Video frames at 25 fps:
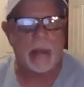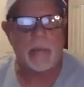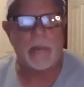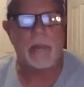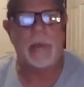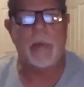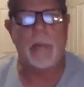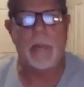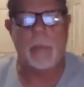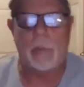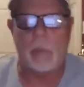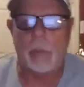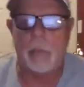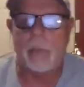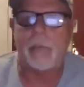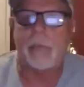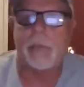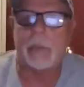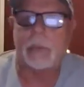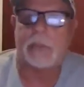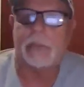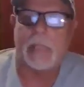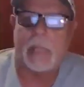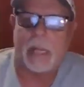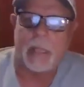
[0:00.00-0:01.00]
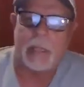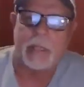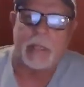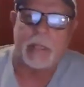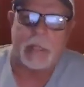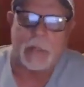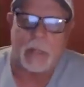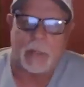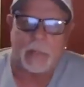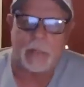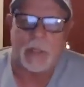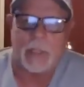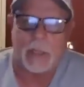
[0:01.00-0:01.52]
to improve your chances
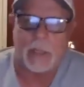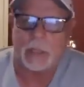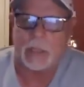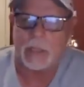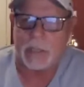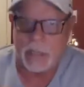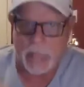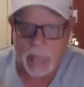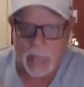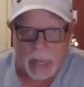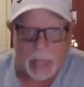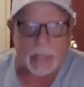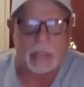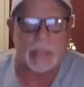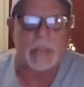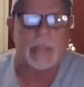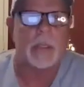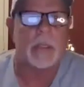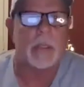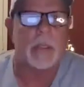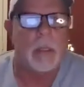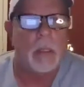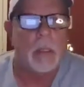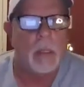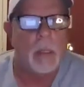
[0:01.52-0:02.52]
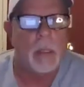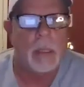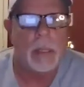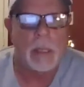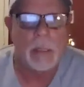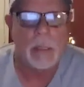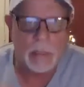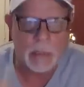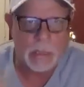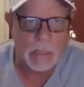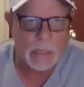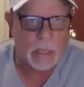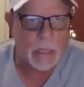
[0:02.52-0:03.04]
of success
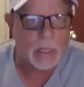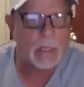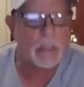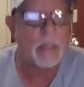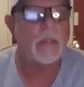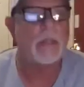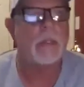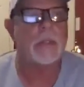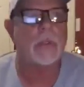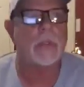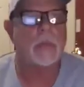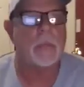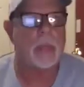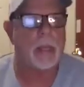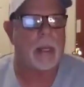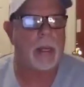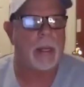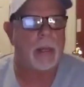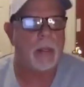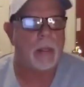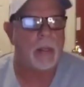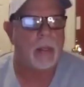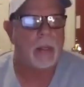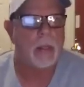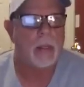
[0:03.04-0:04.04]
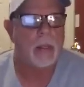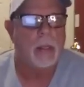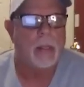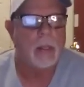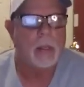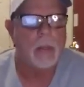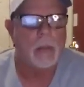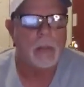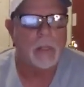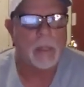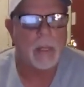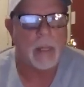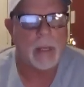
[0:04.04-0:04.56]
in this industry,
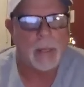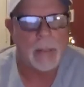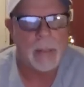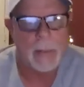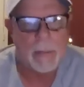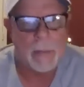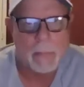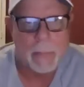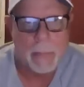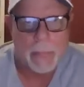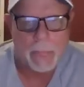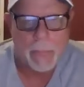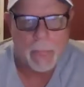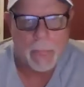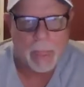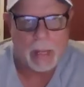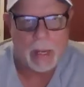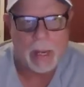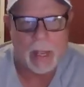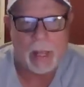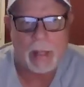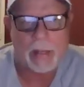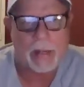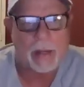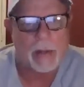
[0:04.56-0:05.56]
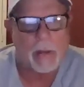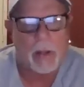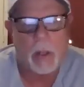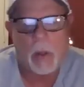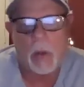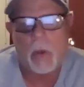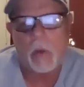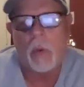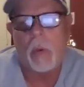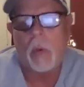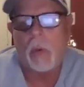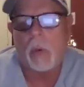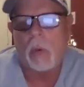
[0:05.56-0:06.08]
okay? And I
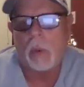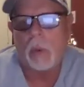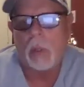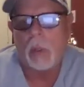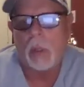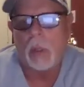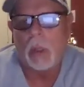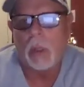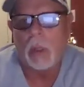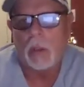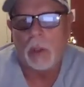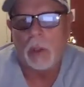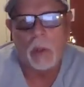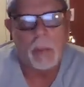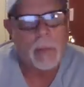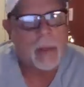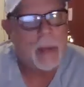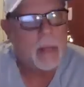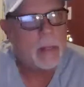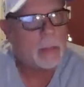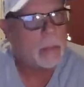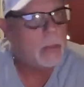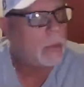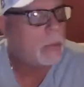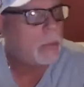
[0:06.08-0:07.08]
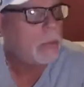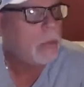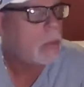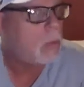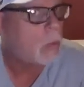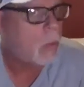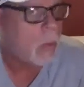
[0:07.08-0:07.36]
know no matter who you